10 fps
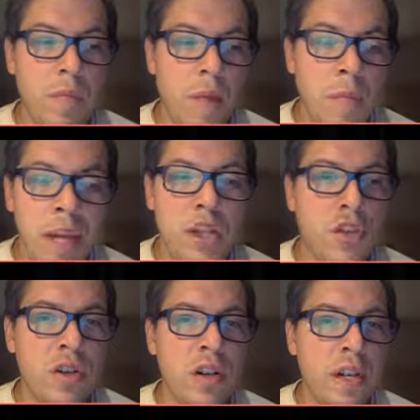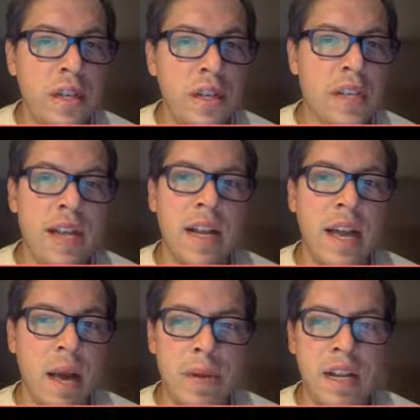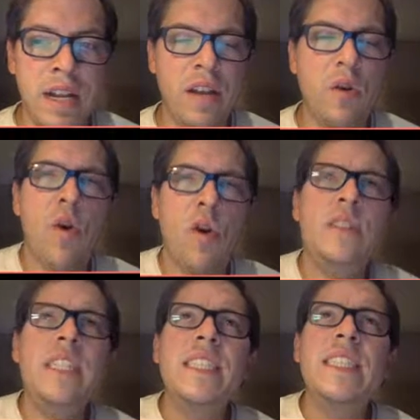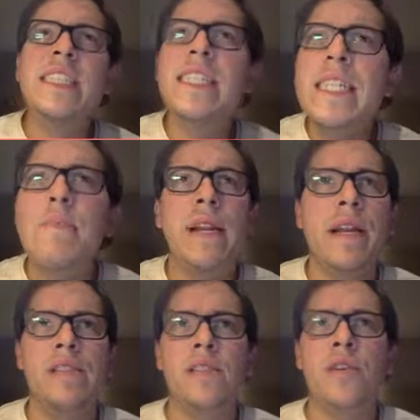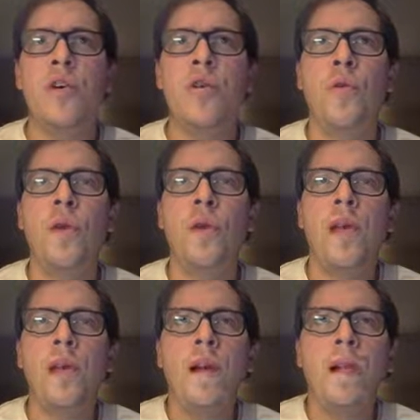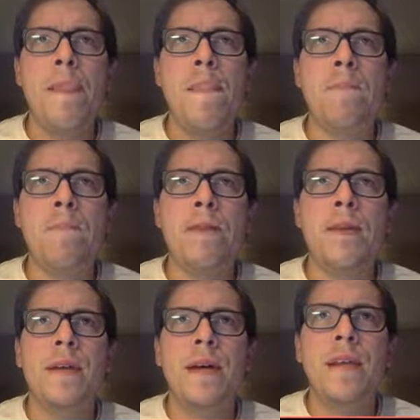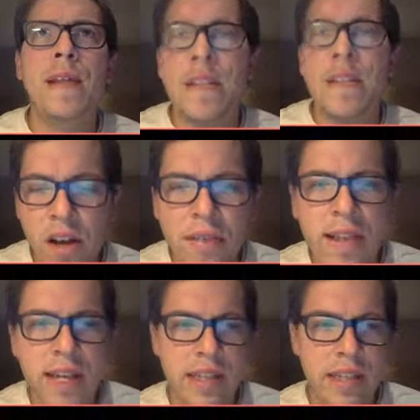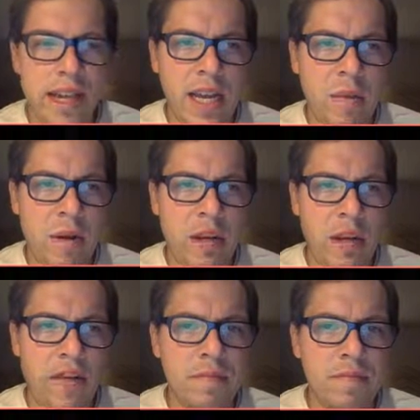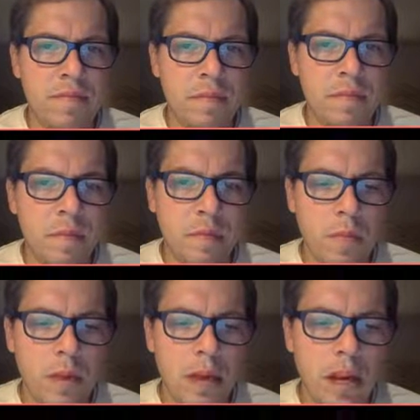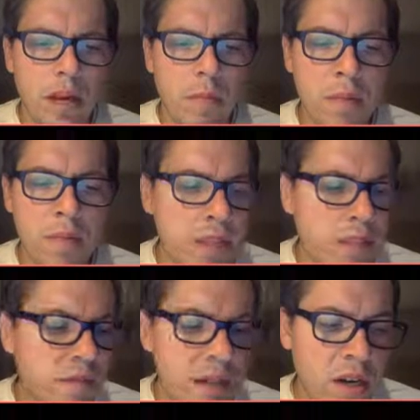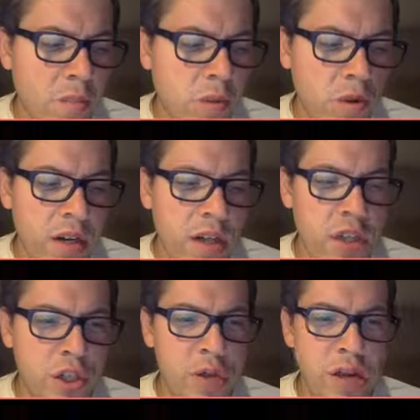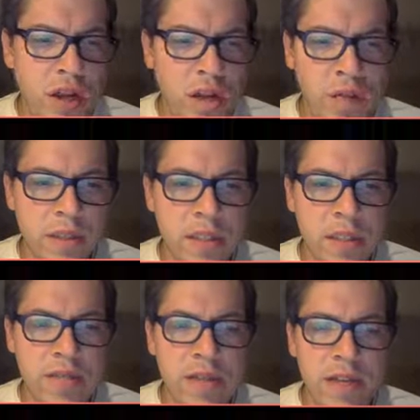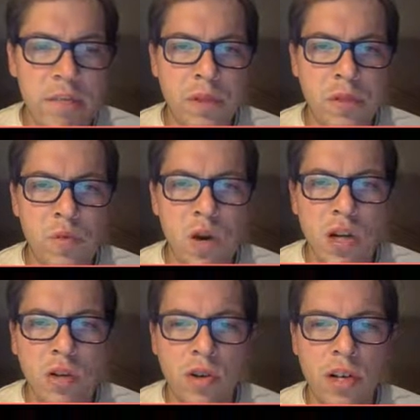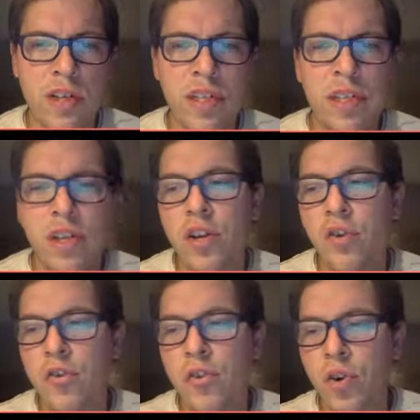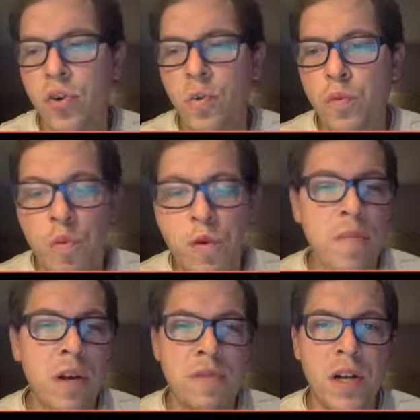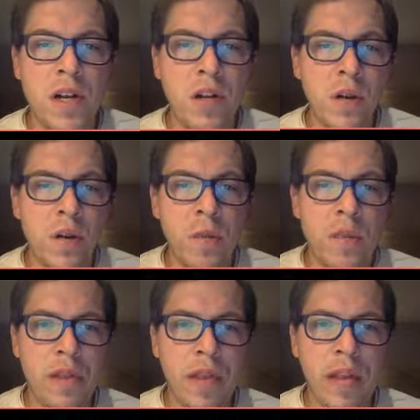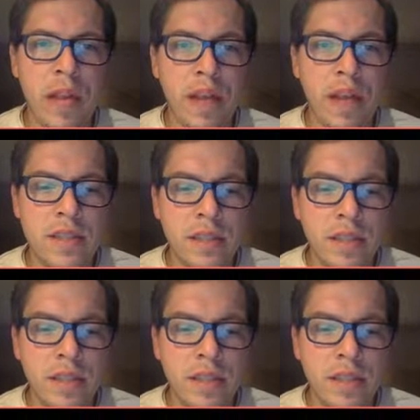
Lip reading: and make sure it doesn't happen again, or at least limit it so that it's unlikely to happen again? This is a very important issue, and it obviously affected Miss Walker greatly, so we must follow up with it and